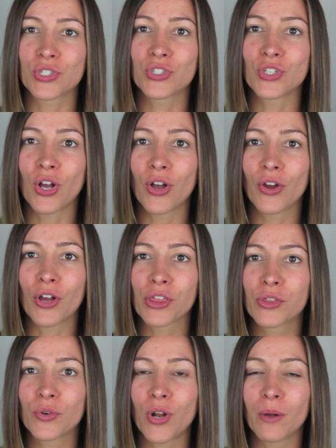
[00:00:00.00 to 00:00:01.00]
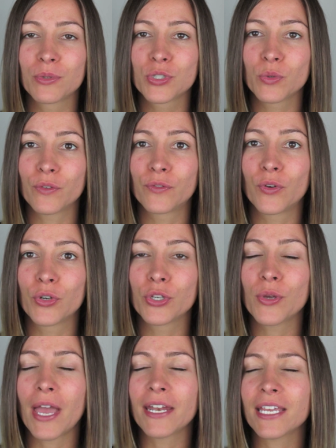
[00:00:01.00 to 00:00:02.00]
so I thought I will do it for
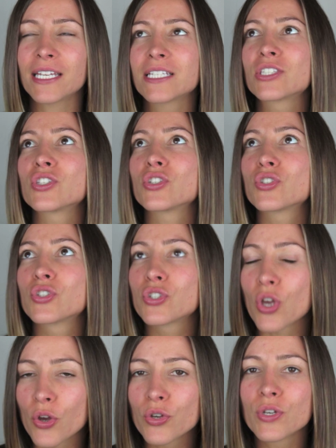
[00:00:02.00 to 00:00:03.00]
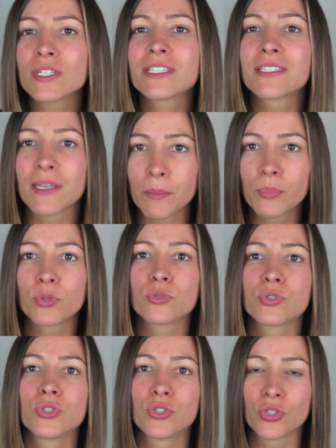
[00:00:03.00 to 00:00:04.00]
you, and it is so simple
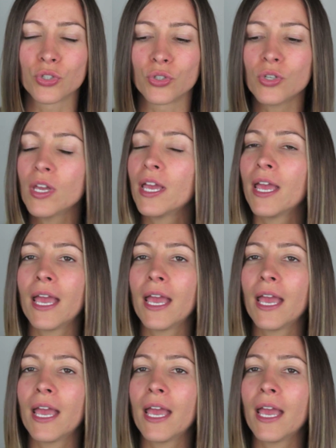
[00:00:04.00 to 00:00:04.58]
to do.